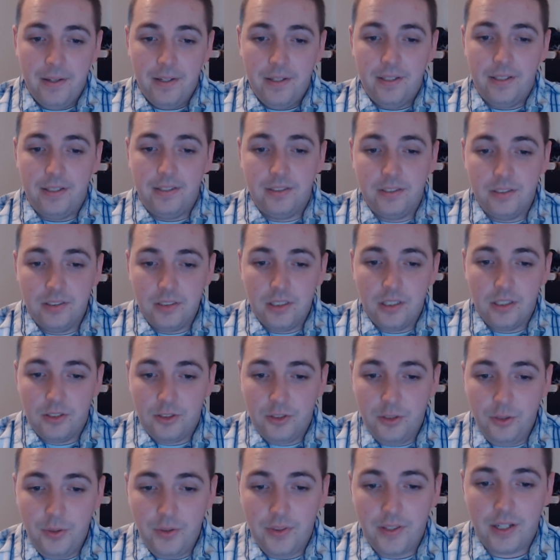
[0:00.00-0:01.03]
In a
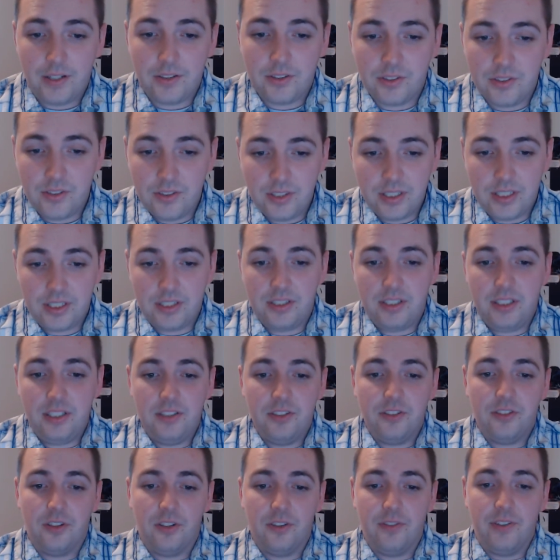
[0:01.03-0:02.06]
2016
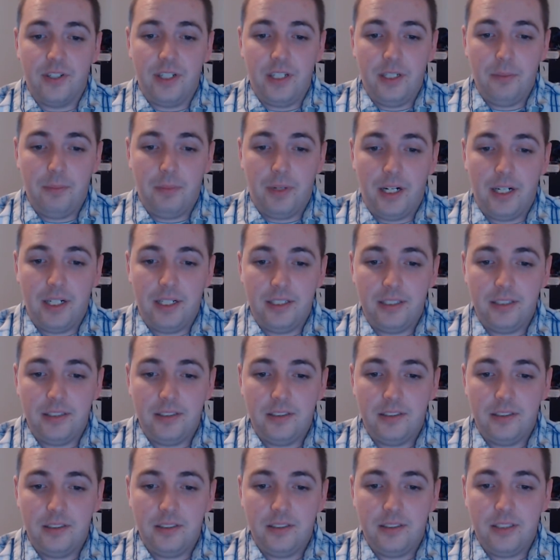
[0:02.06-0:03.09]
survey by
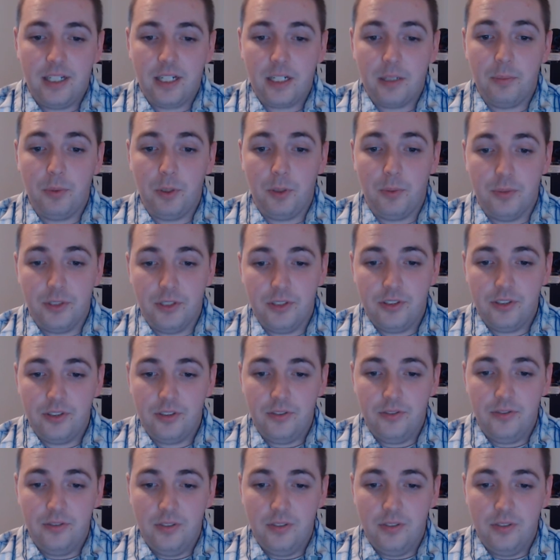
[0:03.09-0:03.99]
Tech Boomers,